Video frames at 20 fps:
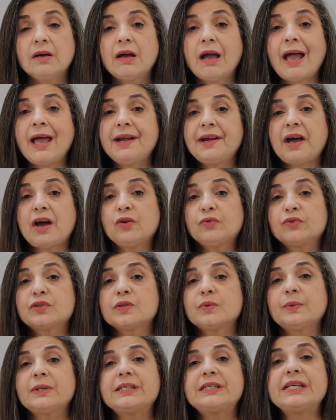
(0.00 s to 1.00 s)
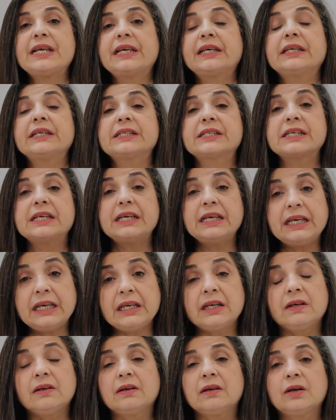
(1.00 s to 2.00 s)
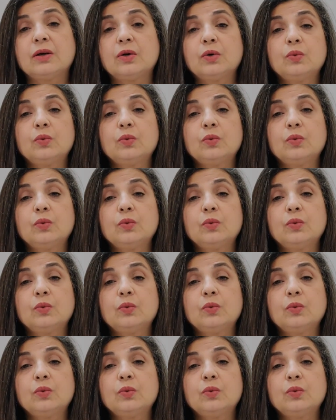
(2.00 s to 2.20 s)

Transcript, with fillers: and after we take it in,